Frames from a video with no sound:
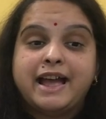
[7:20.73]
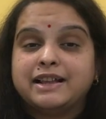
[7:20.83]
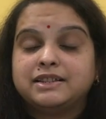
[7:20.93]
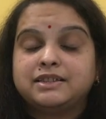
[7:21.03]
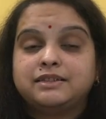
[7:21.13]

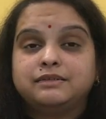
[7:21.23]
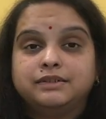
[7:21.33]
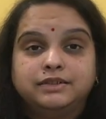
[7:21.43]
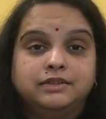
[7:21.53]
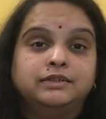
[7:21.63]
as
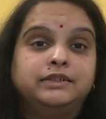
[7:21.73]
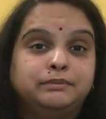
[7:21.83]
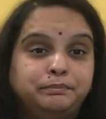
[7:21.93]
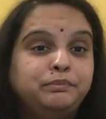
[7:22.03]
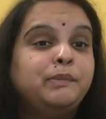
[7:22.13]

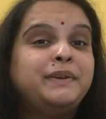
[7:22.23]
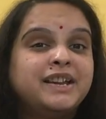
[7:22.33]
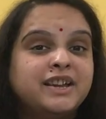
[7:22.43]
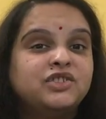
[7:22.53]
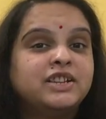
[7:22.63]
the
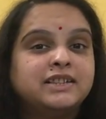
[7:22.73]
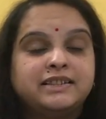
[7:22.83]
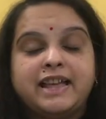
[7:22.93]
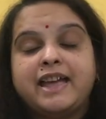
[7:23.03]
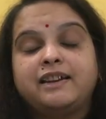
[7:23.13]
PPH
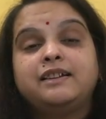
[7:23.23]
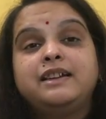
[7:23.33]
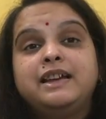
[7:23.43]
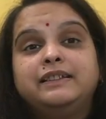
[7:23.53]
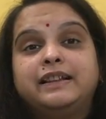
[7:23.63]
is there,